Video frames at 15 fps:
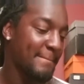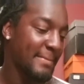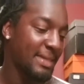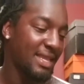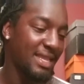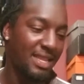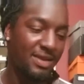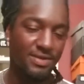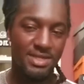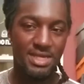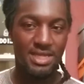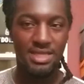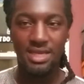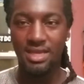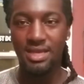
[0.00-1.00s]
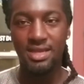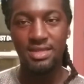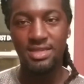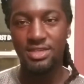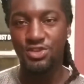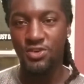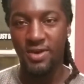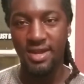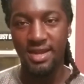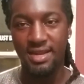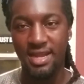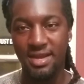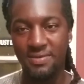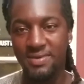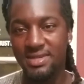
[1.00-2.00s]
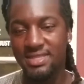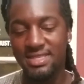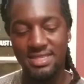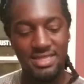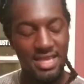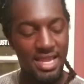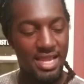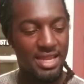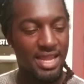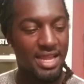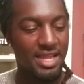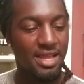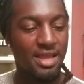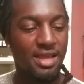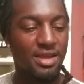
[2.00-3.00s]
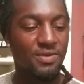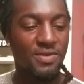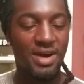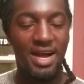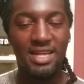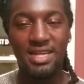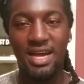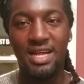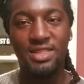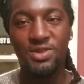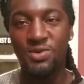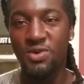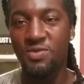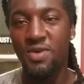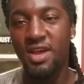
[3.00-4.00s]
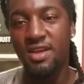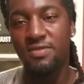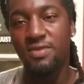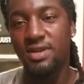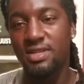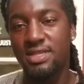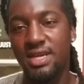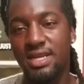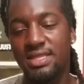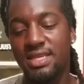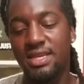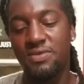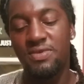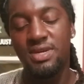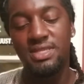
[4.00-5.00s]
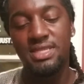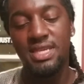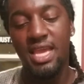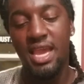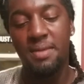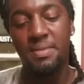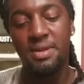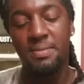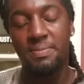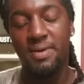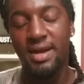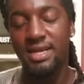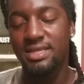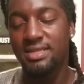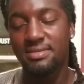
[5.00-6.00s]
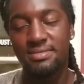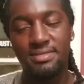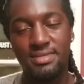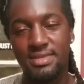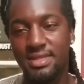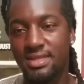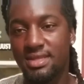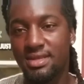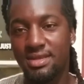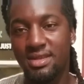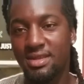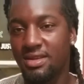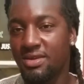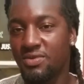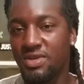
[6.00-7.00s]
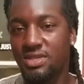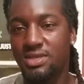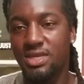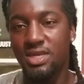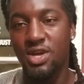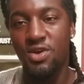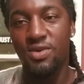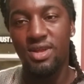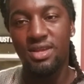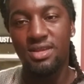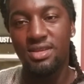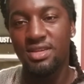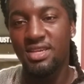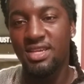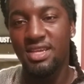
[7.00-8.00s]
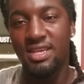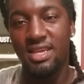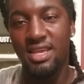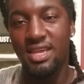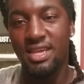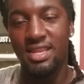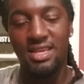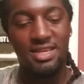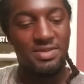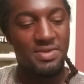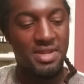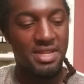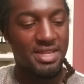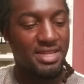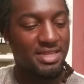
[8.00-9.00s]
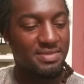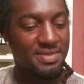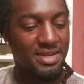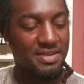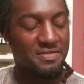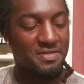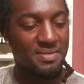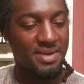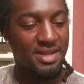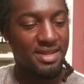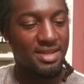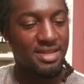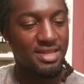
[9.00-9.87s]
And it was just an easy trade. Like, once he said, like, well, I threw the Wave Runners out there. Once he gave me the price, we shook on it. It is what it is, man, from there.